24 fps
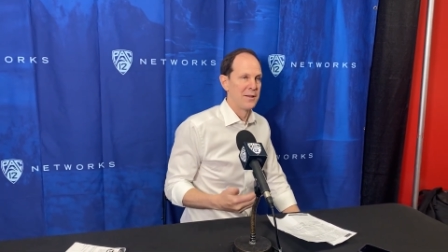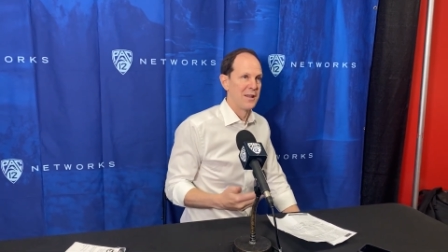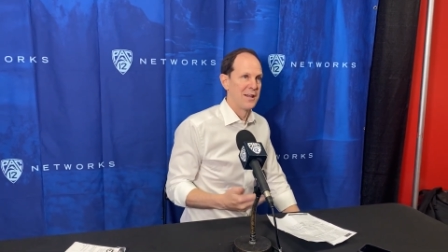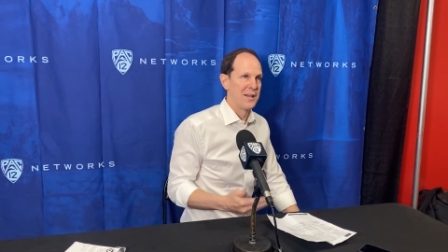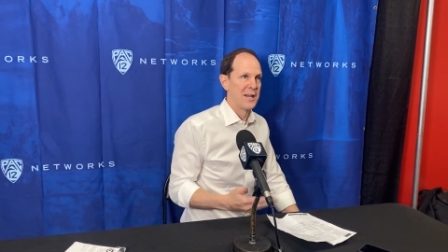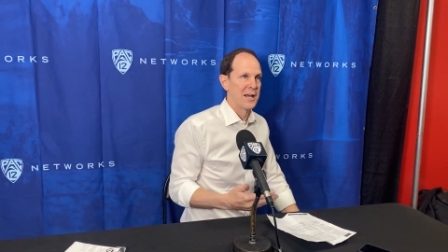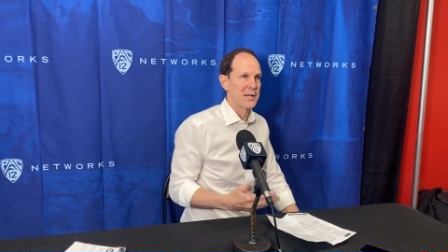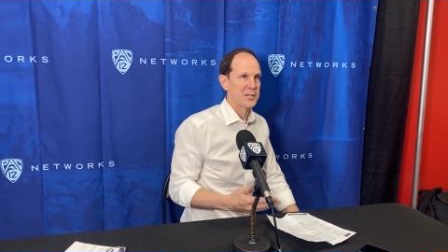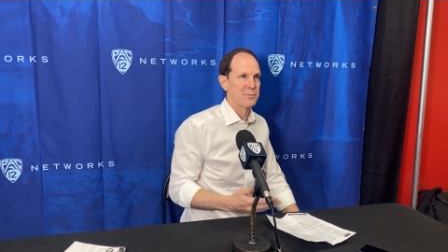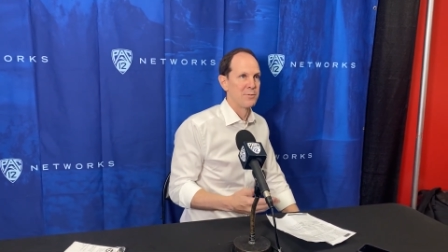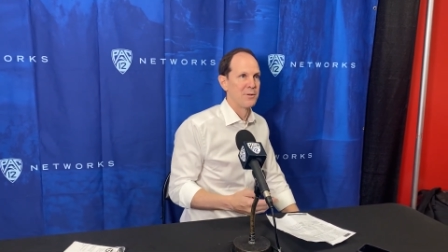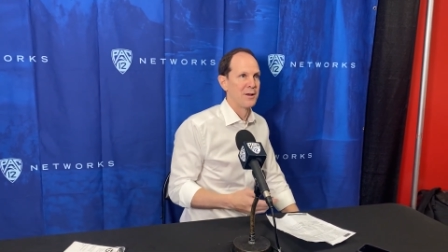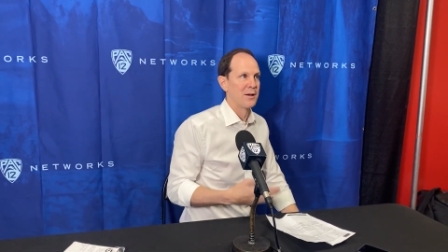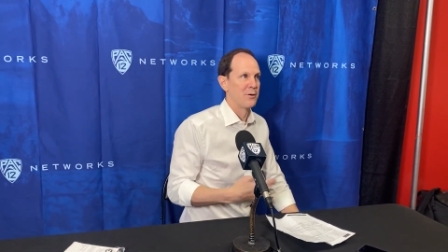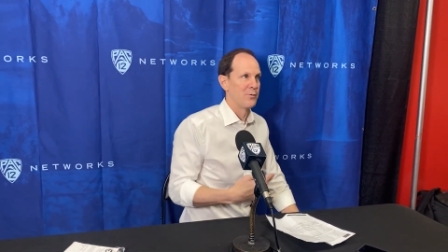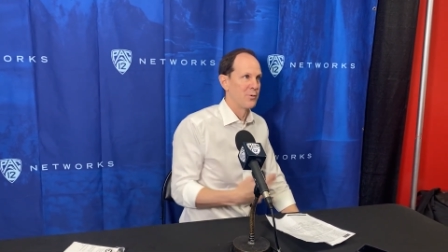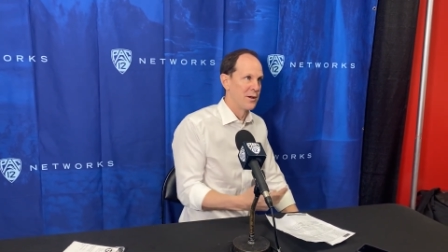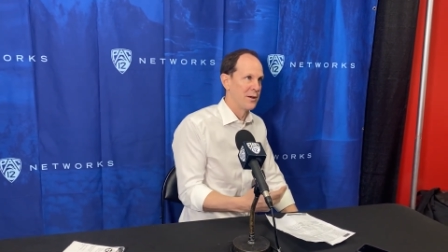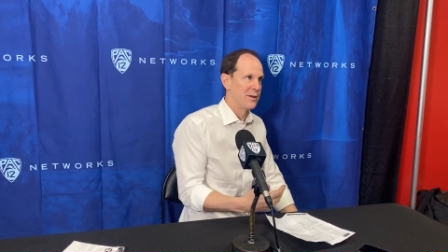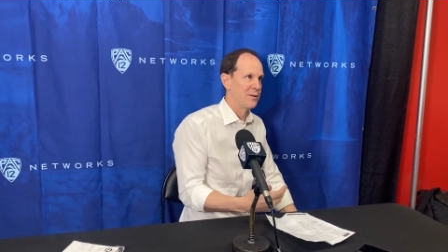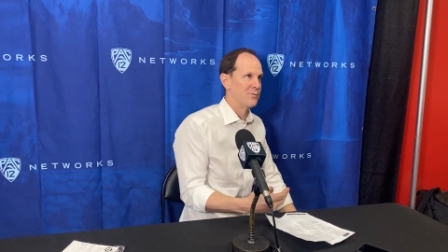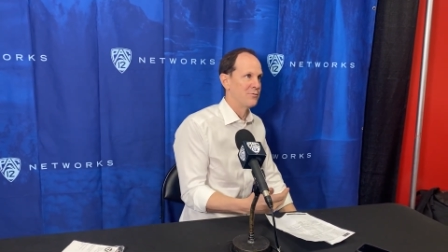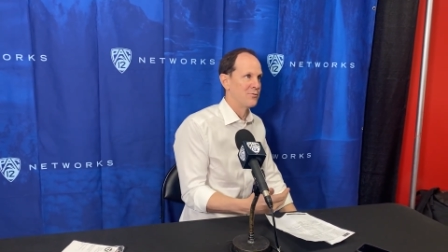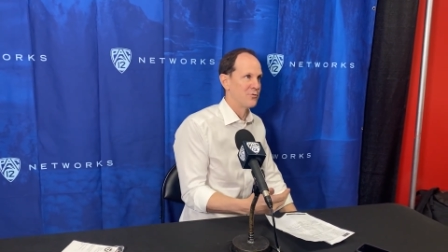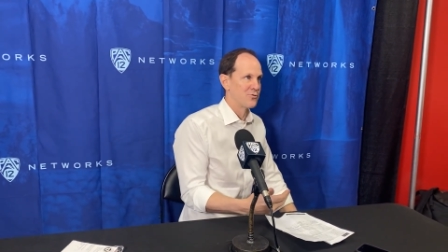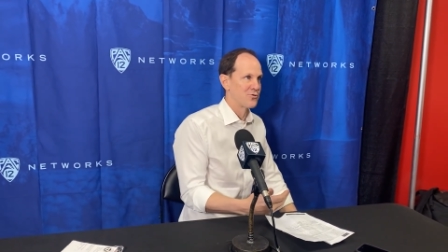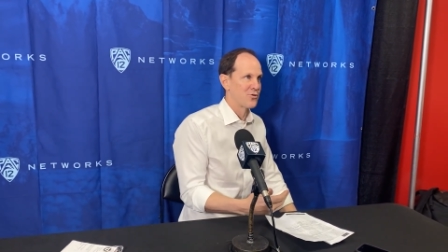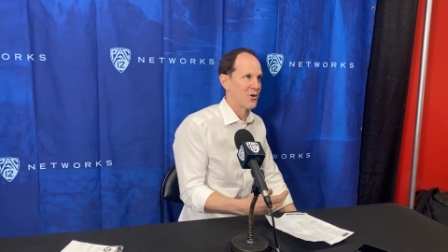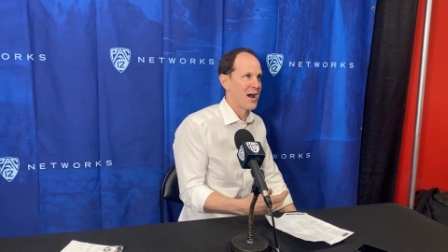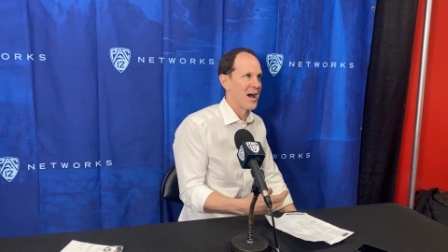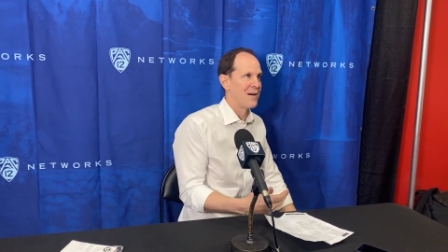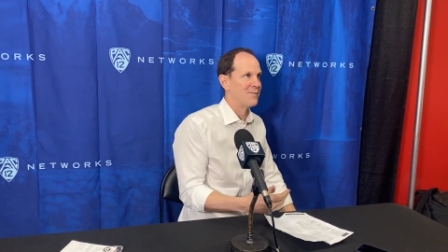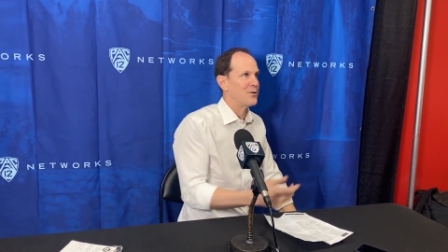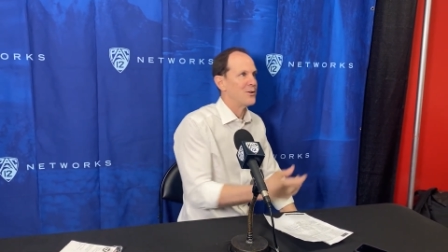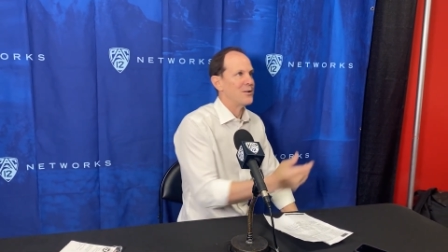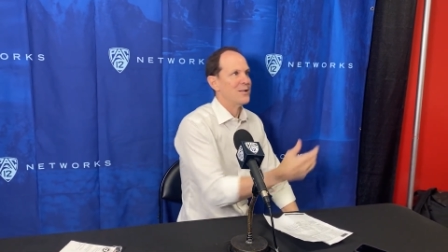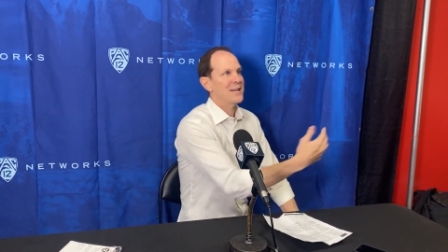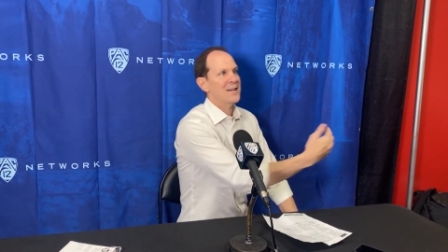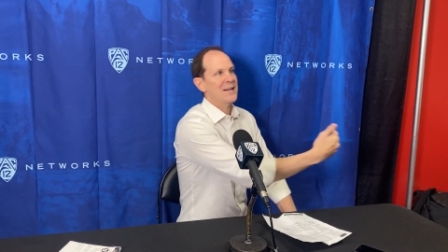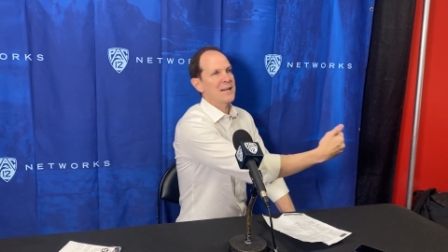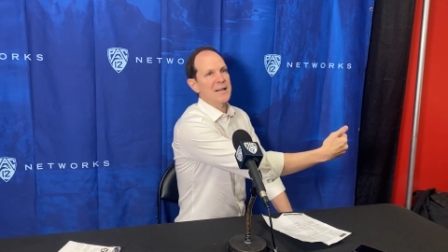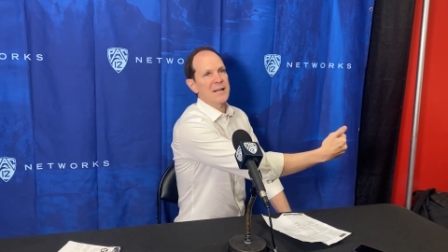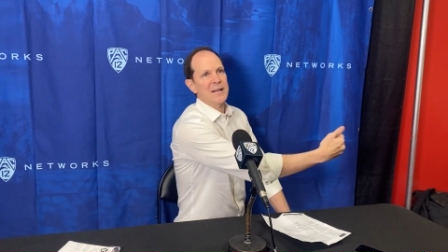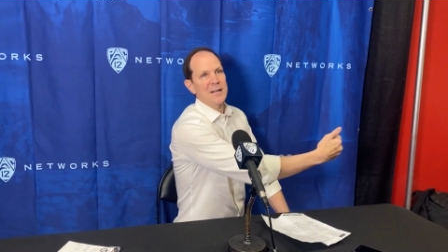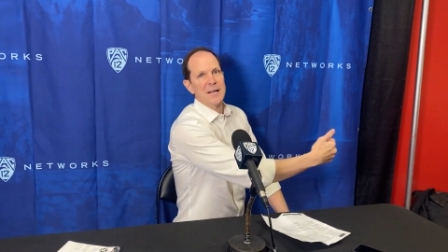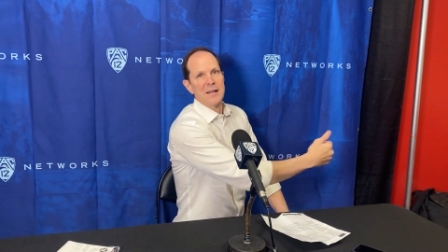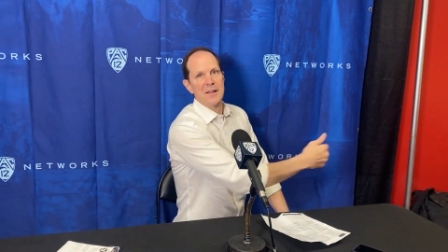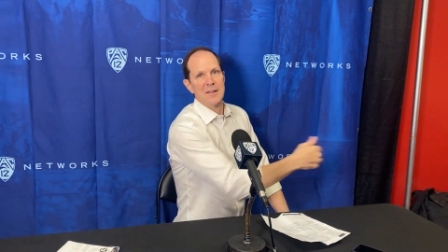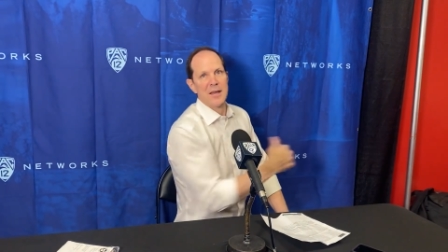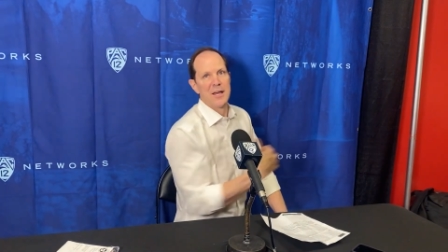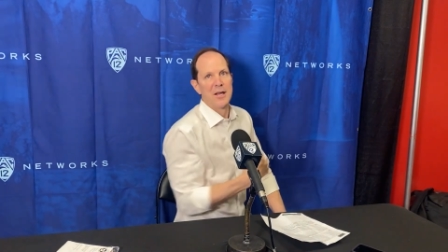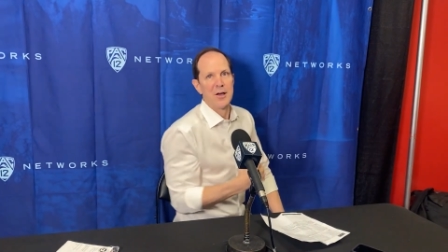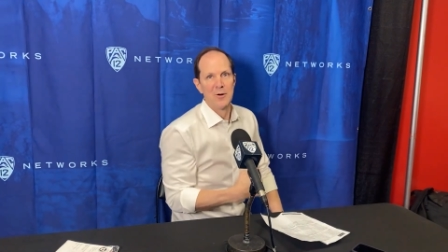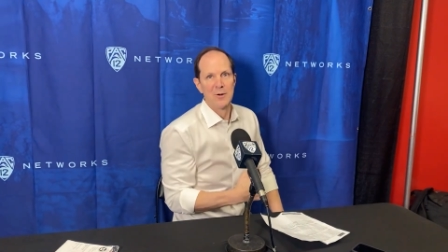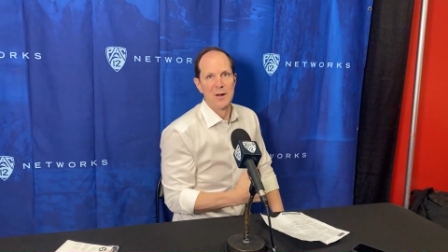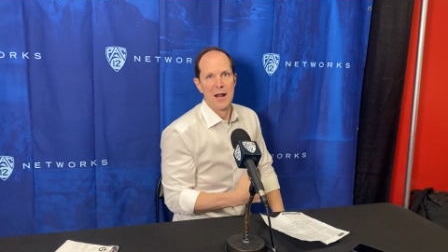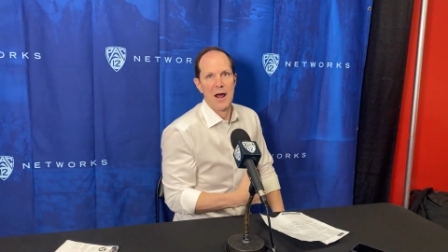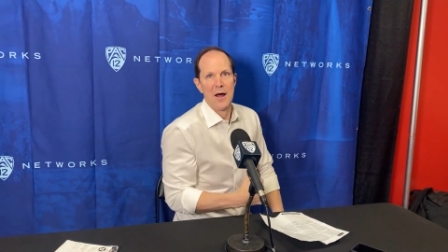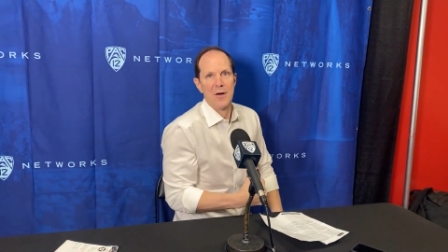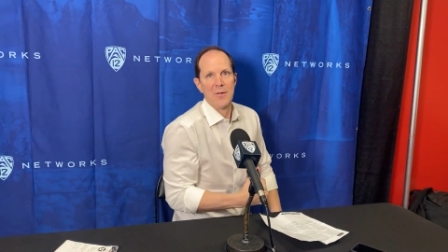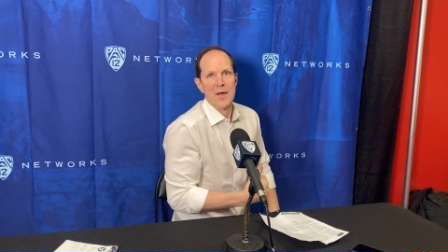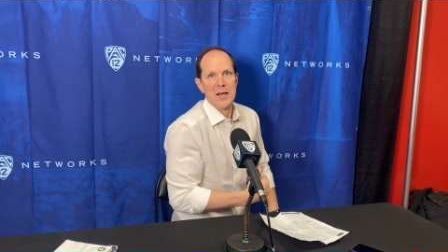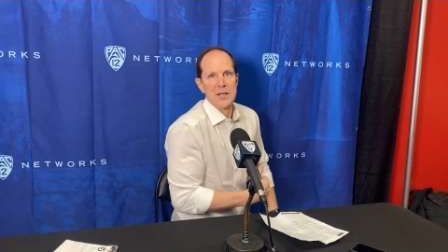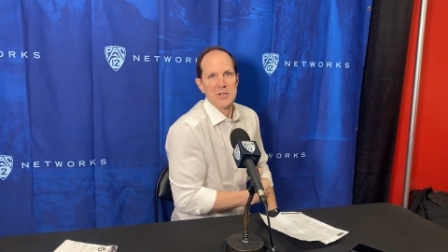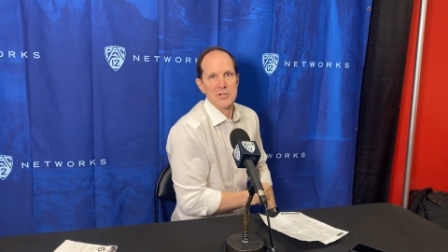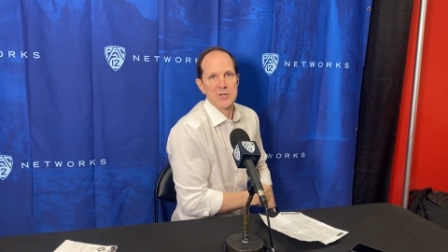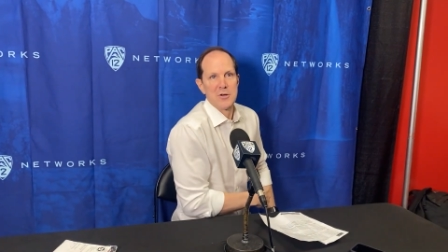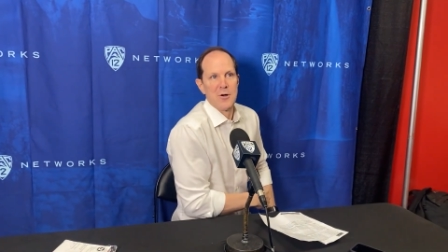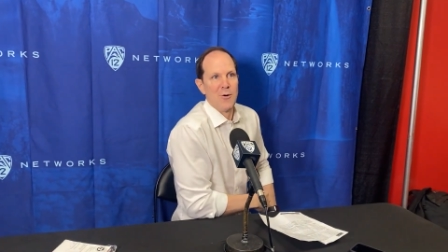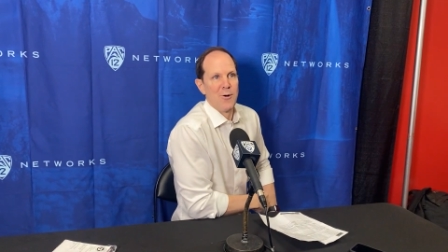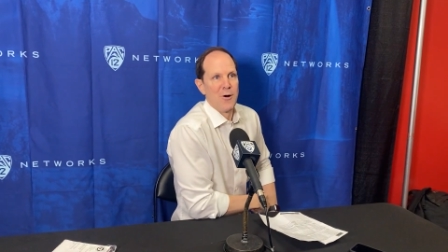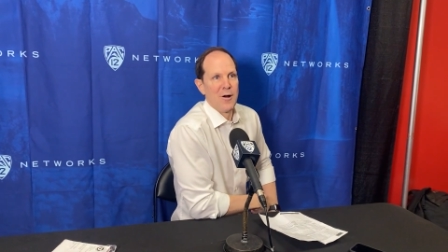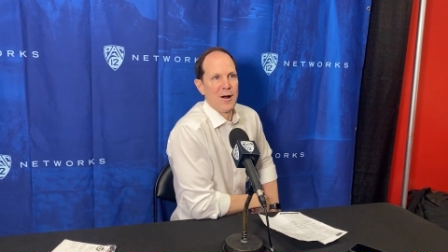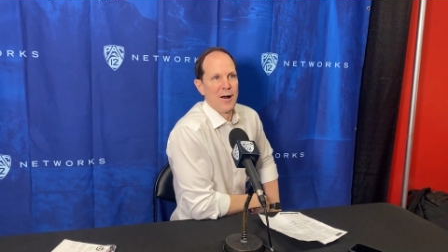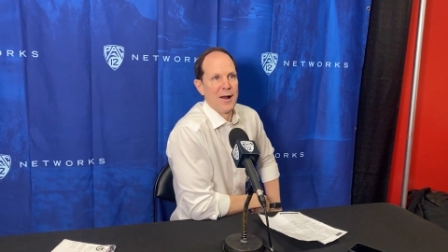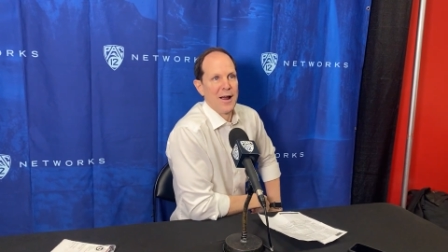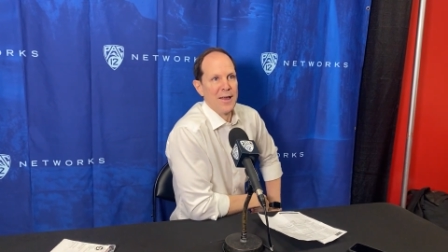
Then next play, we travel, they go down, they score,